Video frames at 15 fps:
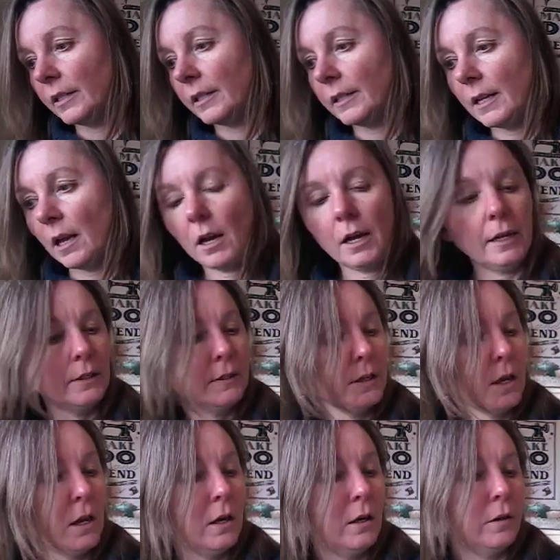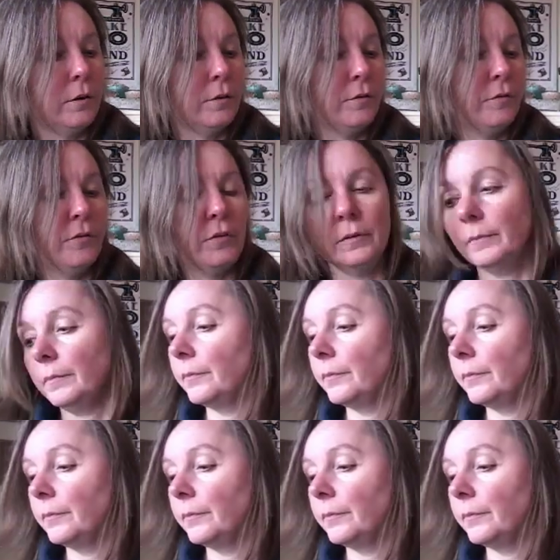the size of,